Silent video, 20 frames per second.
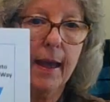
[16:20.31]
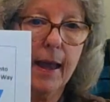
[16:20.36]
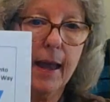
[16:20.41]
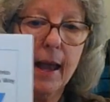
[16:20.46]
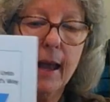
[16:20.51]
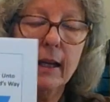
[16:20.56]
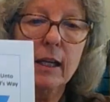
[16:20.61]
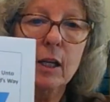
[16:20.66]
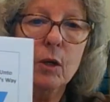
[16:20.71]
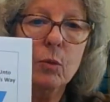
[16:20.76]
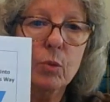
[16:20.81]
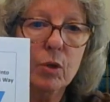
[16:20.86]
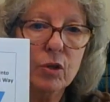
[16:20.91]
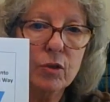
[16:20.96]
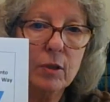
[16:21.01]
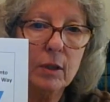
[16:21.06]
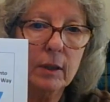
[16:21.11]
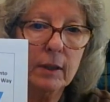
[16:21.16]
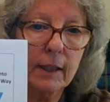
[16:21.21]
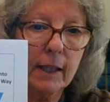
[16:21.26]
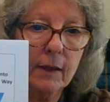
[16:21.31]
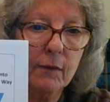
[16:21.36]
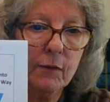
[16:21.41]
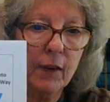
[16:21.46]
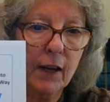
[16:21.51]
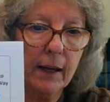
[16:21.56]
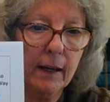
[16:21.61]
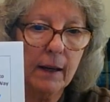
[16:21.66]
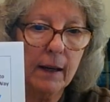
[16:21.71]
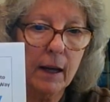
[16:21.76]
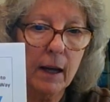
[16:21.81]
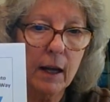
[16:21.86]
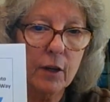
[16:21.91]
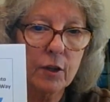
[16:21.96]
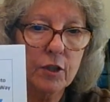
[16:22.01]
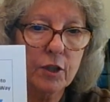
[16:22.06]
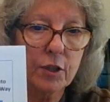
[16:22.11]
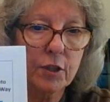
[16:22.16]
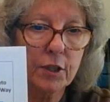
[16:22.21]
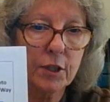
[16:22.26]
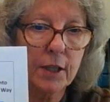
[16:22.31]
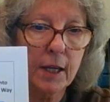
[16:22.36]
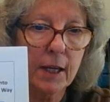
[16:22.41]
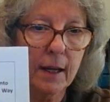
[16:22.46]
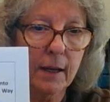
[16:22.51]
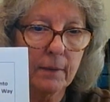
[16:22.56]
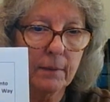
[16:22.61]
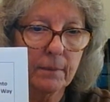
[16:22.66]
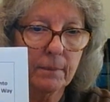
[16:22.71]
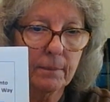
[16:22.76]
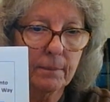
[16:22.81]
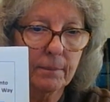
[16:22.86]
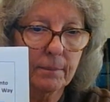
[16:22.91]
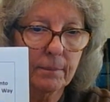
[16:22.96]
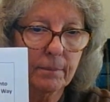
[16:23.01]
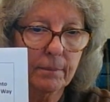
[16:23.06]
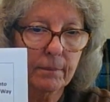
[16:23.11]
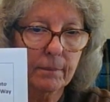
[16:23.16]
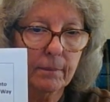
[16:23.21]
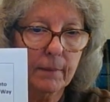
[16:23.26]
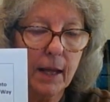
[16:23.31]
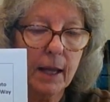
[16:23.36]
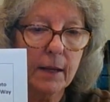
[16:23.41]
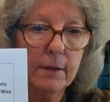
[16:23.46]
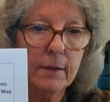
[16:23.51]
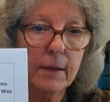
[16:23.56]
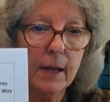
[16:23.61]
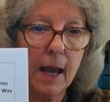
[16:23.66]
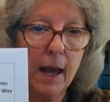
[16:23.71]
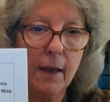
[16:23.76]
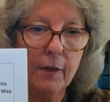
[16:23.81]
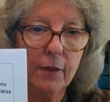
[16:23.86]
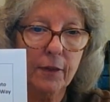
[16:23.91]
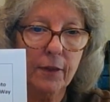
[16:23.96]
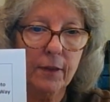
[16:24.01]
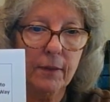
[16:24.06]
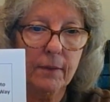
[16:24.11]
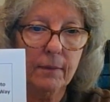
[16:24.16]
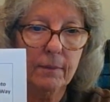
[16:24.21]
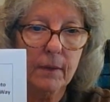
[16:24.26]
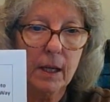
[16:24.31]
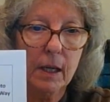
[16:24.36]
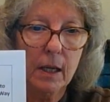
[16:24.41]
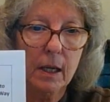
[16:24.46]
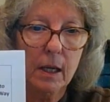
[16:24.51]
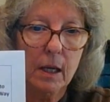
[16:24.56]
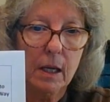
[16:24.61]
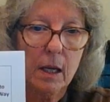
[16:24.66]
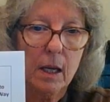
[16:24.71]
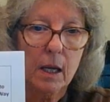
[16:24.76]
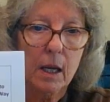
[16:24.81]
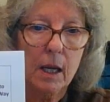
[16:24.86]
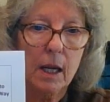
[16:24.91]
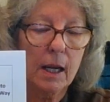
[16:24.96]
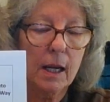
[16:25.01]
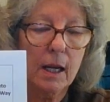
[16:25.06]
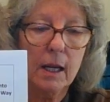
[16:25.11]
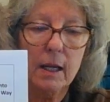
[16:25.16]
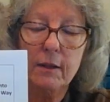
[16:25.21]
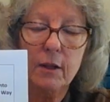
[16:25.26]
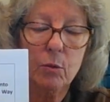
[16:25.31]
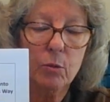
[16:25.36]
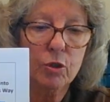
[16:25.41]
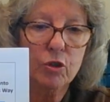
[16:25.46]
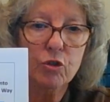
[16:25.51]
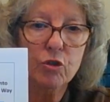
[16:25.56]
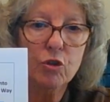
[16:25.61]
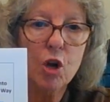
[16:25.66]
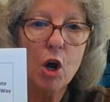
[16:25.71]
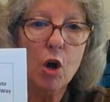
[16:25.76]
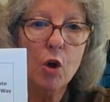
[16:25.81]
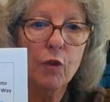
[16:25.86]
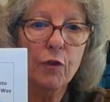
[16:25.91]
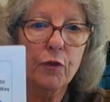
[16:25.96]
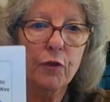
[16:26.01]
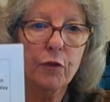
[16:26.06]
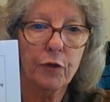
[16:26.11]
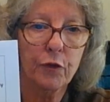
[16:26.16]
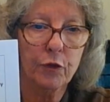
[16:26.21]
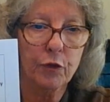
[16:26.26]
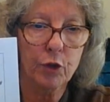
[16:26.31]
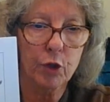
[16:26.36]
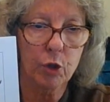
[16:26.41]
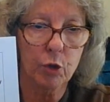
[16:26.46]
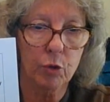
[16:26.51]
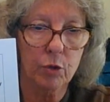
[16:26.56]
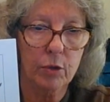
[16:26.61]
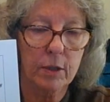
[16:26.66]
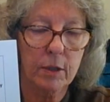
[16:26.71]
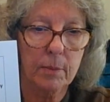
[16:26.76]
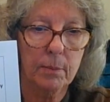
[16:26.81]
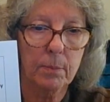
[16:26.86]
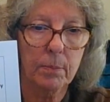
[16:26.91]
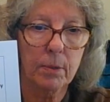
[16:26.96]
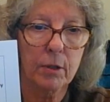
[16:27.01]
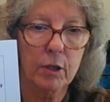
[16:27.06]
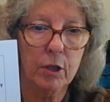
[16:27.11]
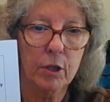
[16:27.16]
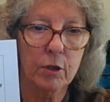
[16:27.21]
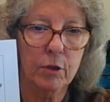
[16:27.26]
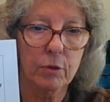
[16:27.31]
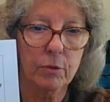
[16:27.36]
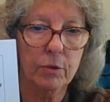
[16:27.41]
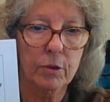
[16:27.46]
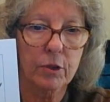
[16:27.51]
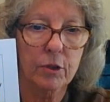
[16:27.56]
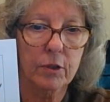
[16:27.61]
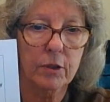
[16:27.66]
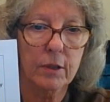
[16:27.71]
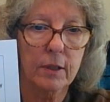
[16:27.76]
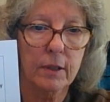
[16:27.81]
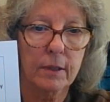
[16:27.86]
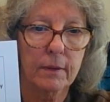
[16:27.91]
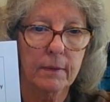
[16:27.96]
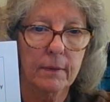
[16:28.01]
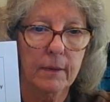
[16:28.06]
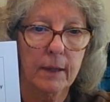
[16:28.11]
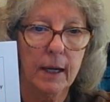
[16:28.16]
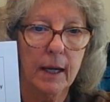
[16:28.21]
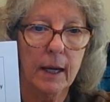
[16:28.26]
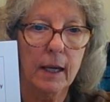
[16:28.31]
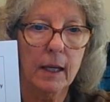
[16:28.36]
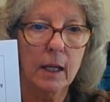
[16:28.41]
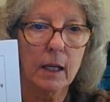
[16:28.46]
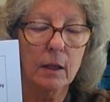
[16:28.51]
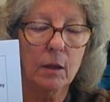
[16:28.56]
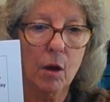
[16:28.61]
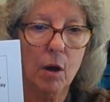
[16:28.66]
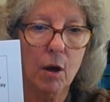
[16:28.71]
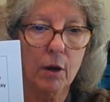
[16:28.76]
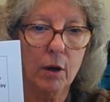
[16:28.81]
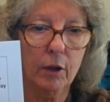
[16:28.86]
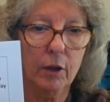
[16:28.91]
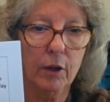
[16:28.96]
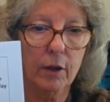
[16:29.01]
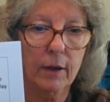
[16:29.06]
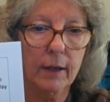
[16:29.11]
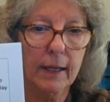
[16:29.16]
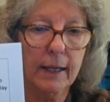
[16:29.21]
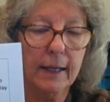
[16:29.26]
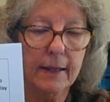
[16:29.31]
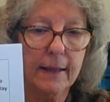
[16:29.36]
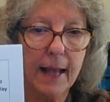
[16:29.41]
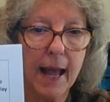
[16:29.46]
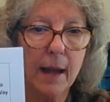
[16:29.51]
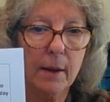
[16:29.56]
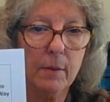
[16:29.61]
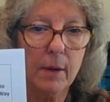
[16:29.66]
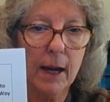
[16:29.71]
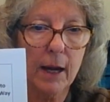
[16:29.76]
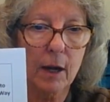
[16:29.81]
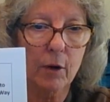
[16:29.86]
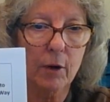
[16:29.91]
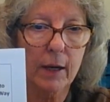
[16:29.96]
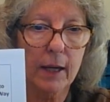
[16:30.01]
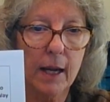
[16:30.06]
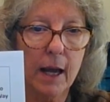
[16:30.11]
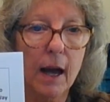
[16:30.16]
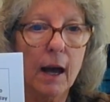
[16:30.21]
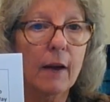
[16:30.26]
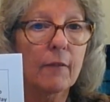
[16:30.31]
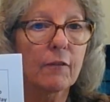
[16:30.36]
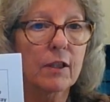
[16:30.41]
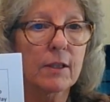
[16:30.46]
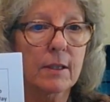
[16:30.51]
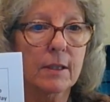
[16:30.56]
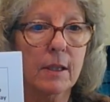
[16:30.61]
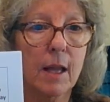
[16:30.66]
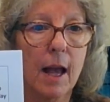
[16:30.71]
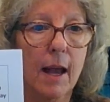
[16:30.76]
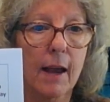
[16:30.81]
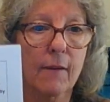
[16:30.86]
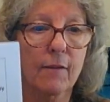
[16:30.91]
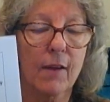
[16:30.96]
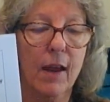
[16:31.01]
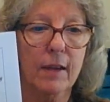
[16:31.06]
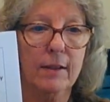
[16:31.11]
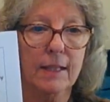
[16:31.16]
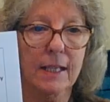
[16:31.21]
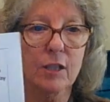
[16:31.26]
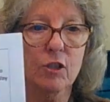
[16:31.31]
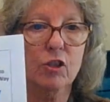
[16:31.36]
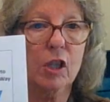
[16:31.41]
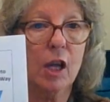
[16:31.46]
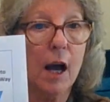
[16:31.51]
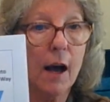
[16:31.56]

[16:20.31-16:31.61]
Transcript: and he was living unto sin and death. It, there was no fruit produced any longer in that area of his life as he's